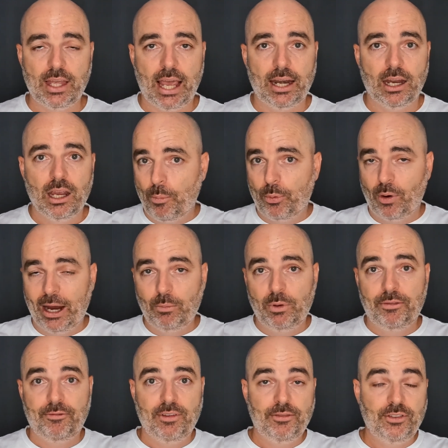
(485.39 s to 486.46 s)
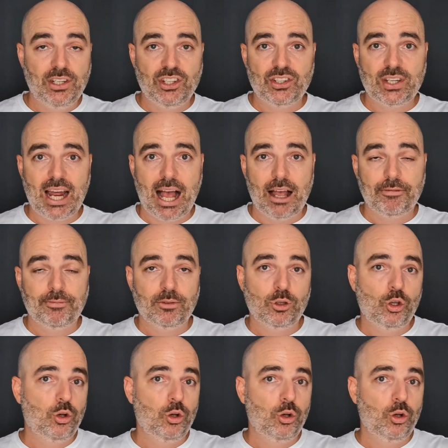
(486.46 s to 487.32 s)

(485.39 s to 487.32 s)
that operate with fifty staff